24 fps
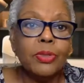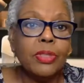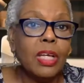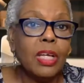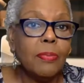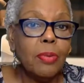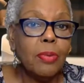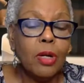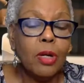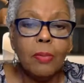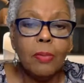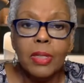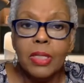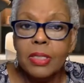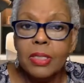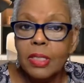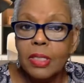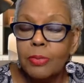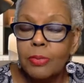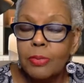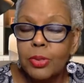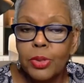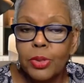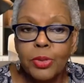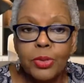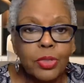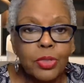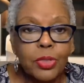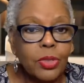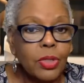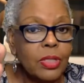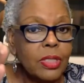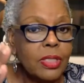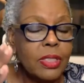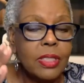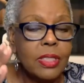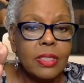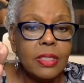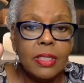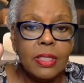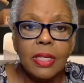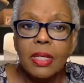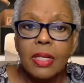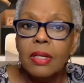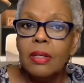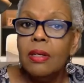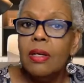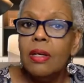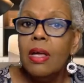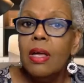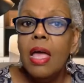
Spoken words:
that permanent substitute is going to sit there